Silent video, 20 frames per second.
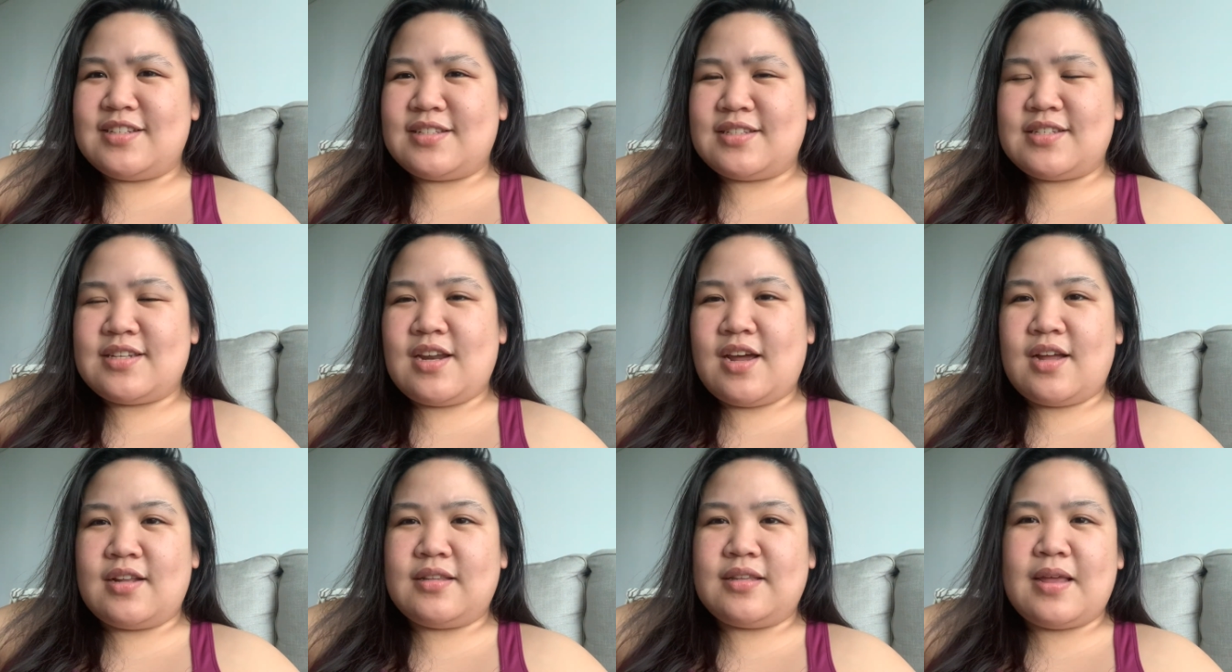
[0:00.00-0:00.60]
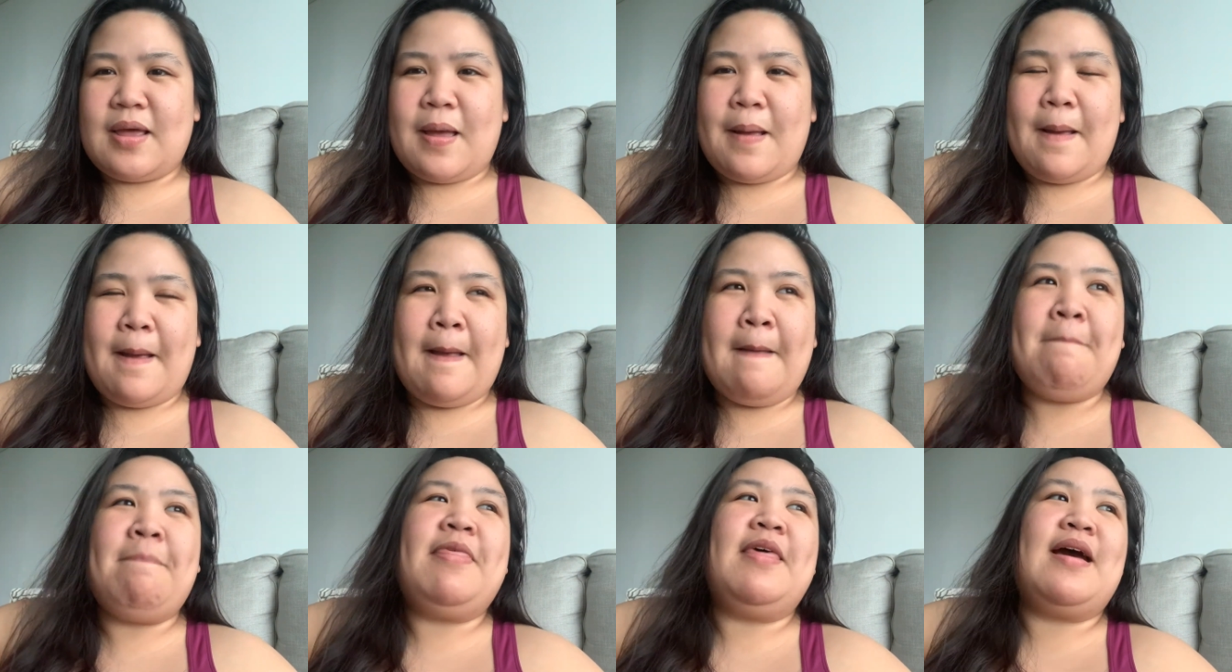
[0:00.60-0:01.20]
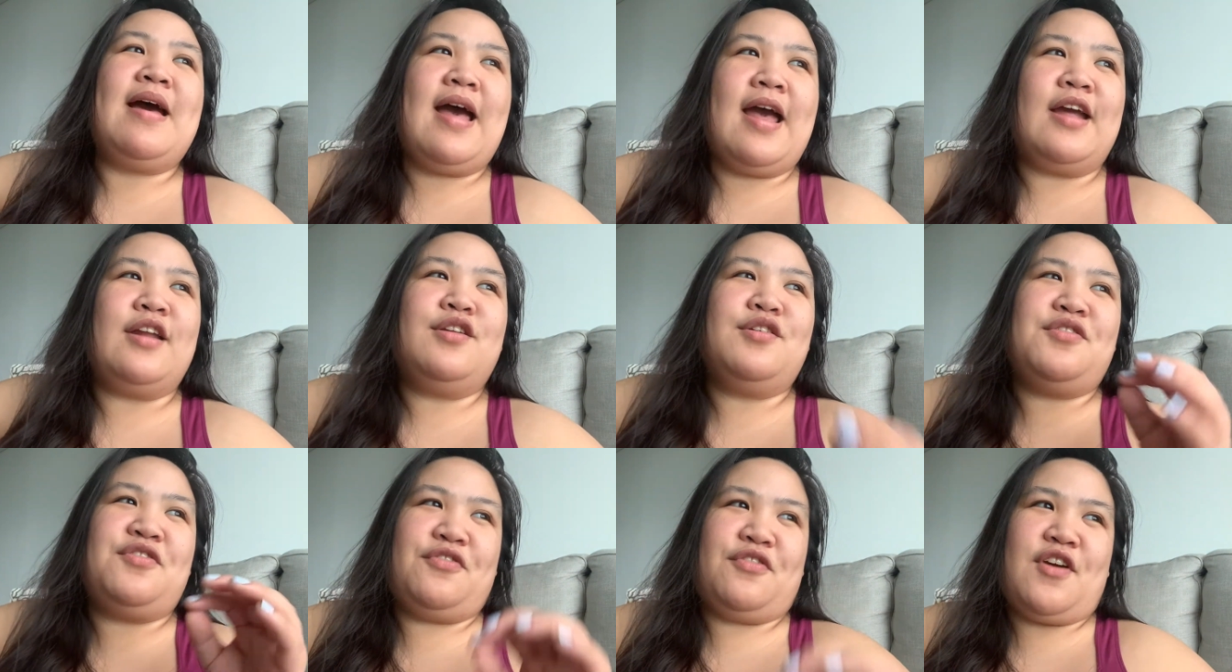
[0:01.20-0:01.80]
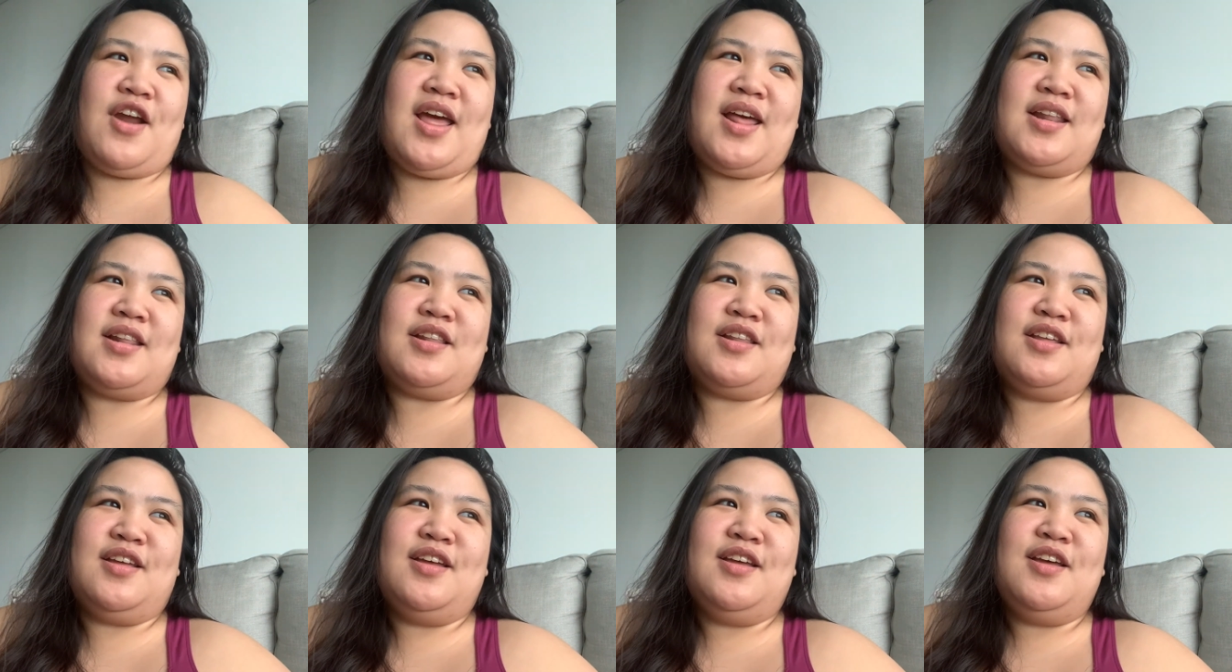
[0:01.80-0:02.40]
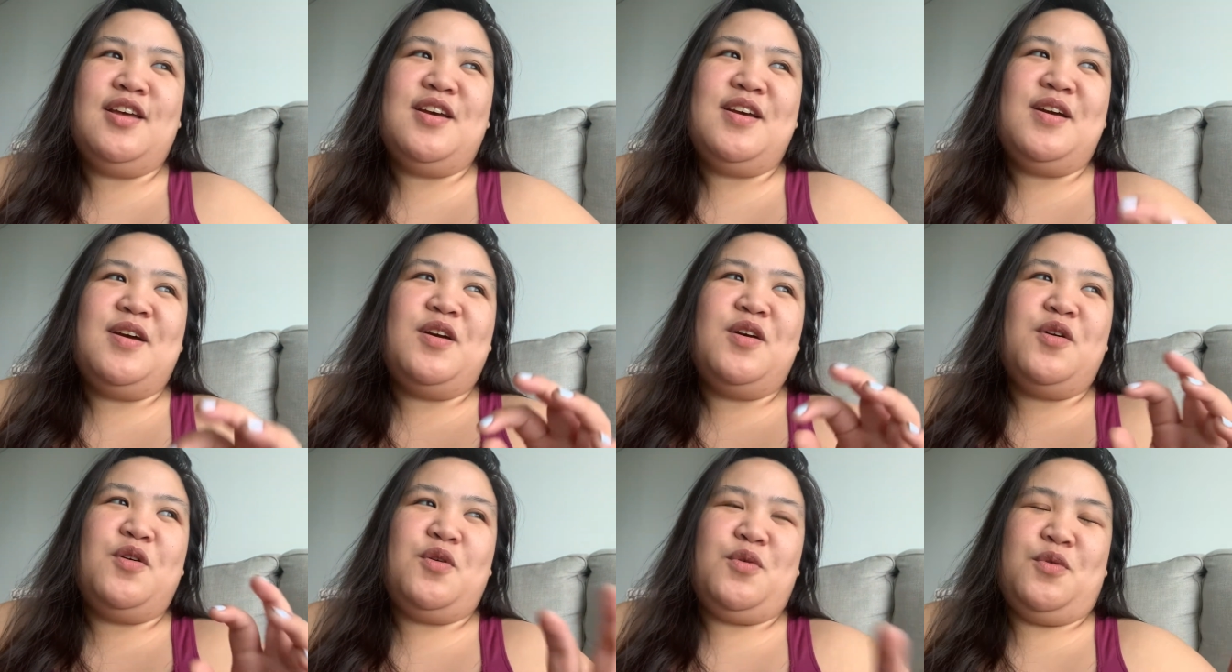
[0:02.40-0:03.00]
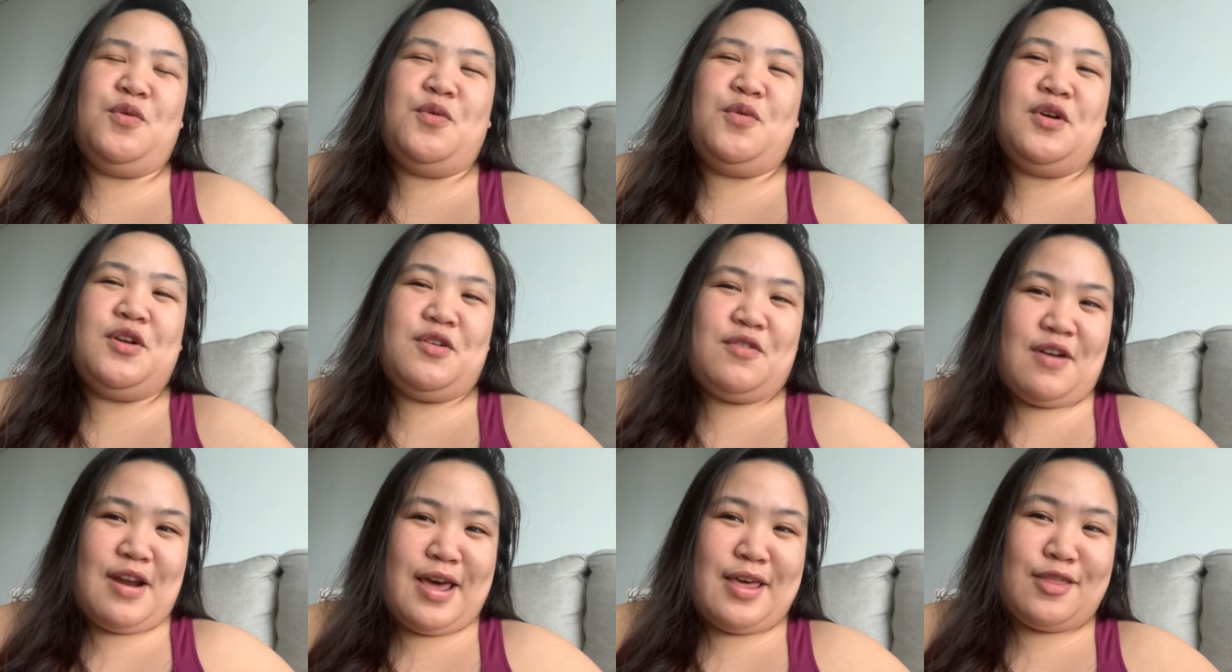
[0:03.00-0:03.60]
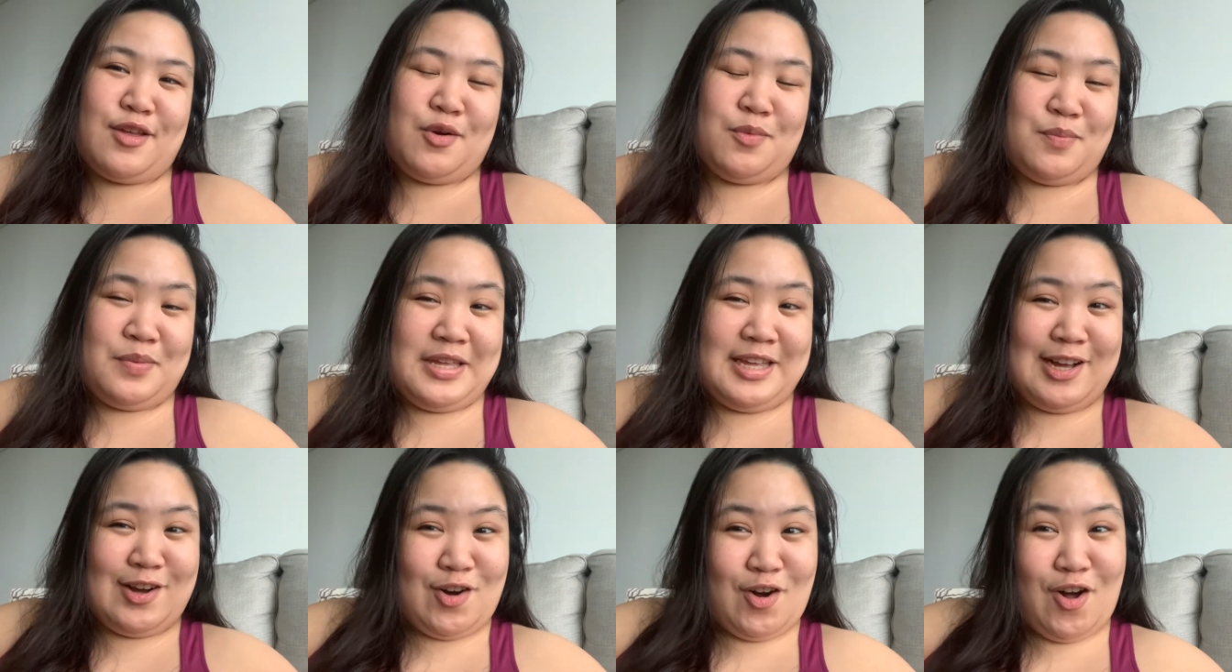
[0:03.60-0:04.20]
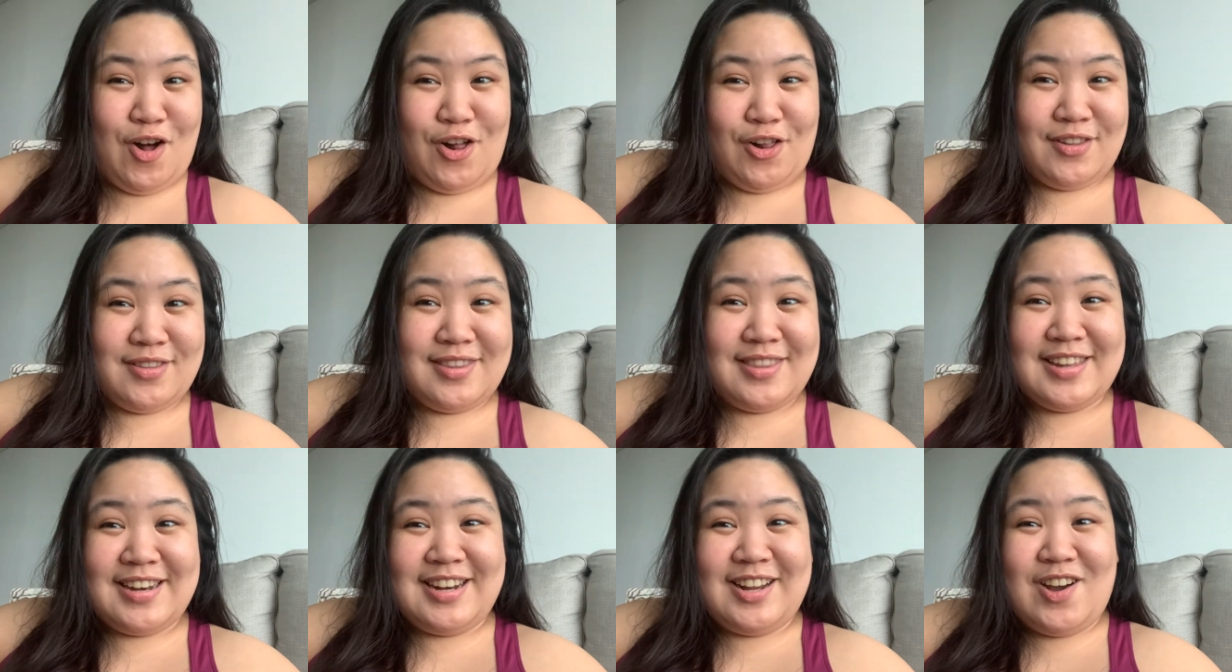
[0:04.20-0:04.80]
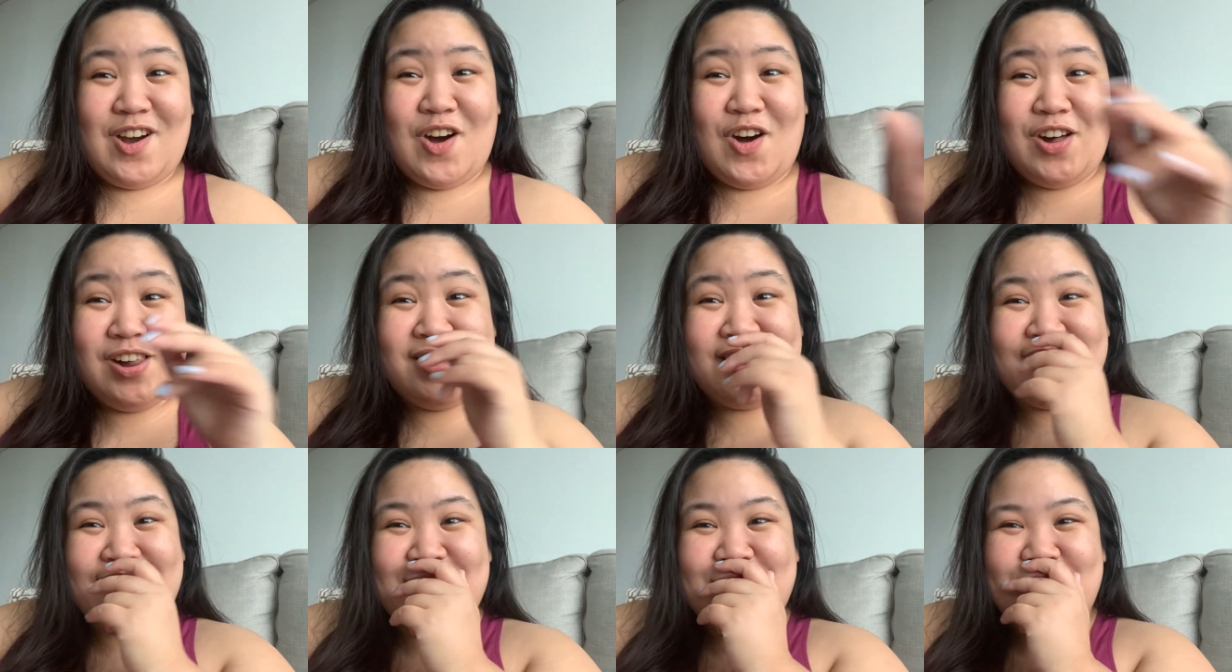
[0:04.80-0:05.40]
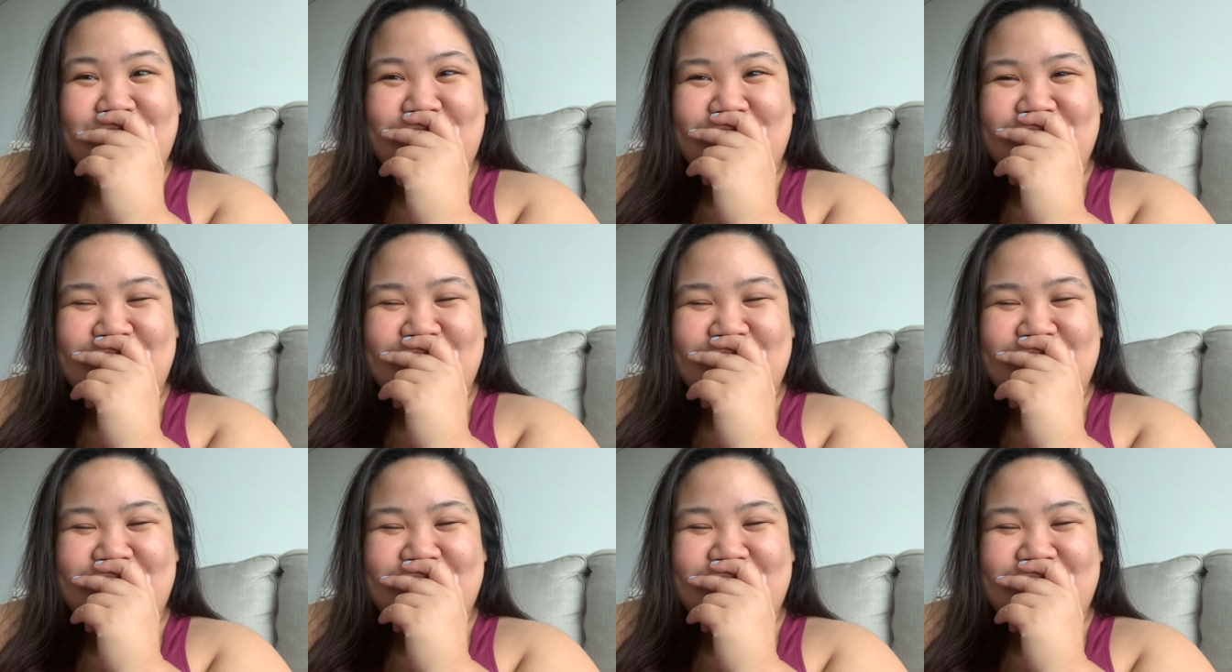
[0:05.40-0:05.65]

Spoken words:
It's not, I'm the kind of friend who would rather be called than calling you.